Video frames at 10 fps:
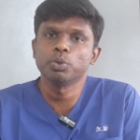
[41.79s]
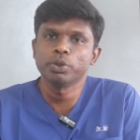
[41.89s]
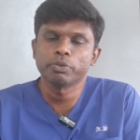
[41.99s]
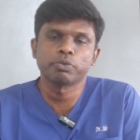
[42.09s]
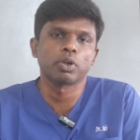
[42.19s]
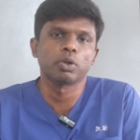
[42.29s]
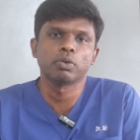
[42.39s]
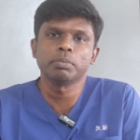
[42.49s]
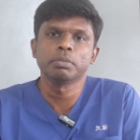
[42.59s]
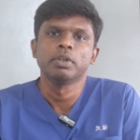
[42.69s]
two year
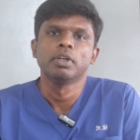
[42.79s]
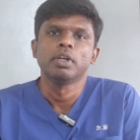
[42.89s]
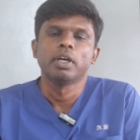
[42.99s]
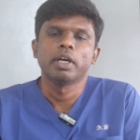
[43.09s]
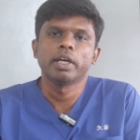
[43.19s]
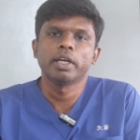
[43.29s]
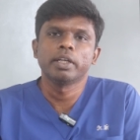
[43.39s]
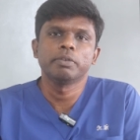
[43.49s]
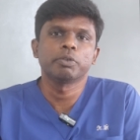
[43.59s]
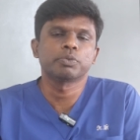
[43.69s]
follow up
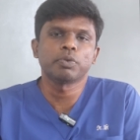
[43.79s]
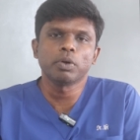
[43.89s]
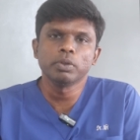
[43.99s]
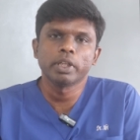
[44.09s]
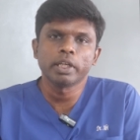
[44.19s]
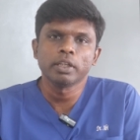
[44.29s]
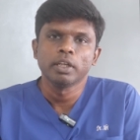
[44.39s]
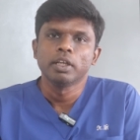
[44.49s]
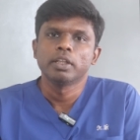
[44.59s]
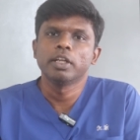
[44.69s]
and was found
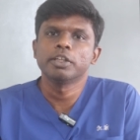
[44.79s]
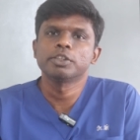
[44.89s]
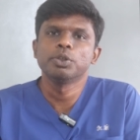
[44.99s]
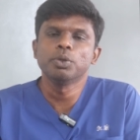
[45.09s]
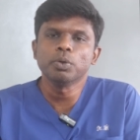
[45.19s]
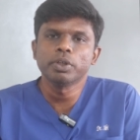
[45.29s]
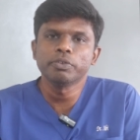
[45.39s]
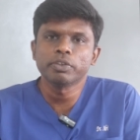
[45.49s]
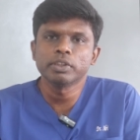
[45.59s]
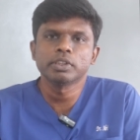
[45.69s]
that there is no
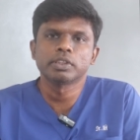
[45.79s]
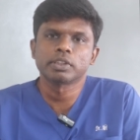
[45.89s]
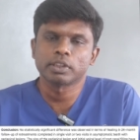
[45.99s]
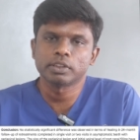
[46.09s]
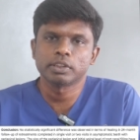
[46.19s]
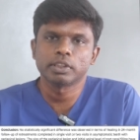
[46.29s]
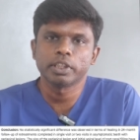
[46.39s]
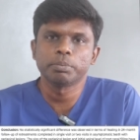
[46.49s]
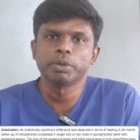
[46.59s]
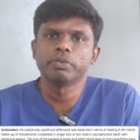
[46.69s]
difference in success
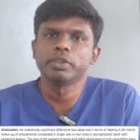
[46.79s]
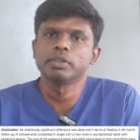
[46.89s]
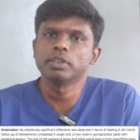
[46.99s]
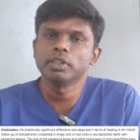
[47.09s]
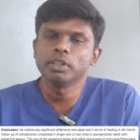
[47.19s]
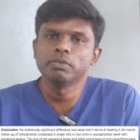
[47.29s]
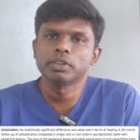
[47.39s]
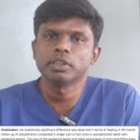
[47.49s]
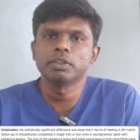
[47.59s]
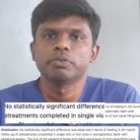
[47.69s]
rate between single
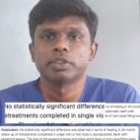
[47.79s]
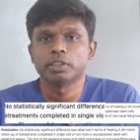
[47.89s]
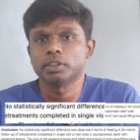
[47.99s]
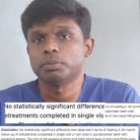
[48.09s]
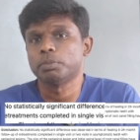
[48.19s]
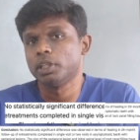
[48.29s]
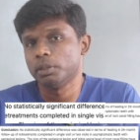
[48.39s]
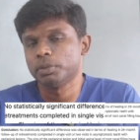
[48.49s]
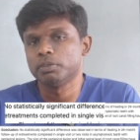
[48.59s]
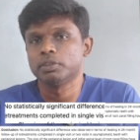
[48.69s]
visit versus
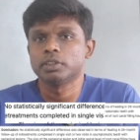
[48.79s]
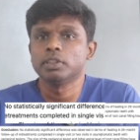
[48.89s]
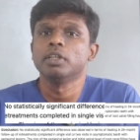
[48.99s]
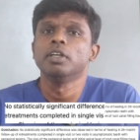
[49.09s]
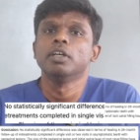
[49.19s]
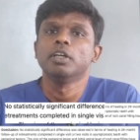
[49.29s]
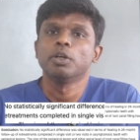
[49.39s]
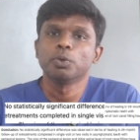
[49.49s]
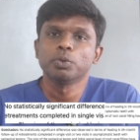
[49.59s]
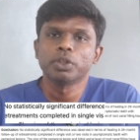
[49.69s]
multiple visit
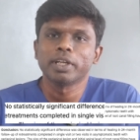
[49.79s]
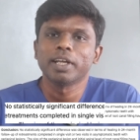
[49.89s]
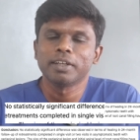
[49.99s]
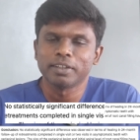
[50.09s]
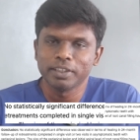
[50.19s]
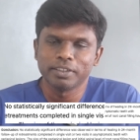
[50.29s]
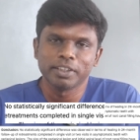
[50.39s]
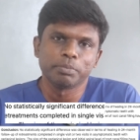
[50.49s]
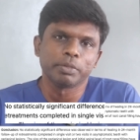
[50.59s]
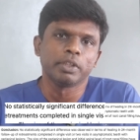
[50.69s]
root canal
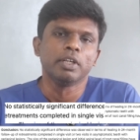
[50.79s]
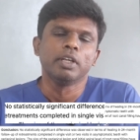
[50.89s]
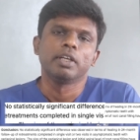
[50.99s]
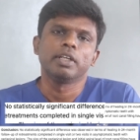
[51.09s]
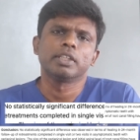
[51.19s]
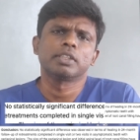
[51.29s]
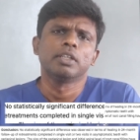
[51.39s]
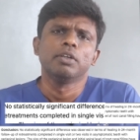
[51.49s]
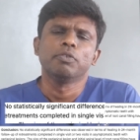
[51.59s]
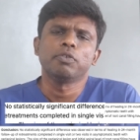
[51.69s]
retreatment.
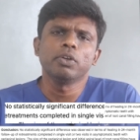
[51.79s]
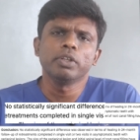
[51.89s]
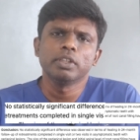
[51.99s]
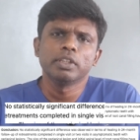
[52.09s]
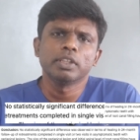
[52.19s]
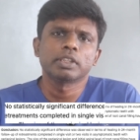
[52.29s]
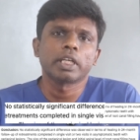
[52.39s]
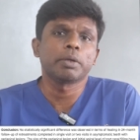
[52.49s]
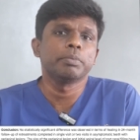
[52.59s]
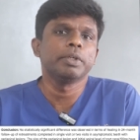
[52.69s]
Yes, following this,
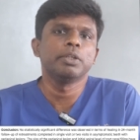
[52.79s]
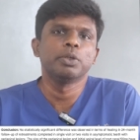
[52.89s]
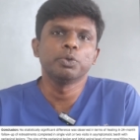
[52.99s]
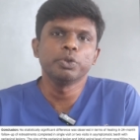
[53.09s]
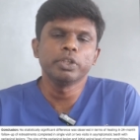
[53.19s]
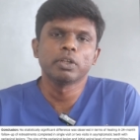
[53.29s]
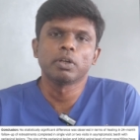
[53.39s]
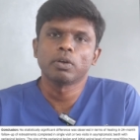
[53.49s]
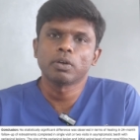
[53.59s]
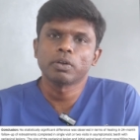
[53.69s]
I have been doing a
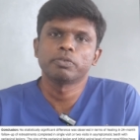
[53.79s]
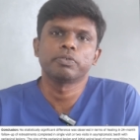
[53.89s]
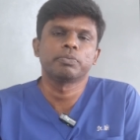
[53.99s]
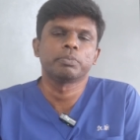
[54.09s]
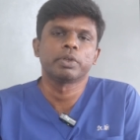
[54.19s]
lot of